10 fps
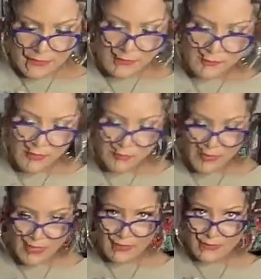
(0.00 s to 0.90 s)
a
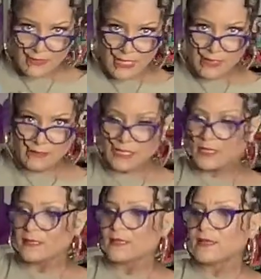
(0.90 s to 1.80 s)
mermaid style
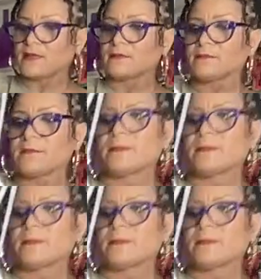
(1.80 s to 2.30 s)
nightgown.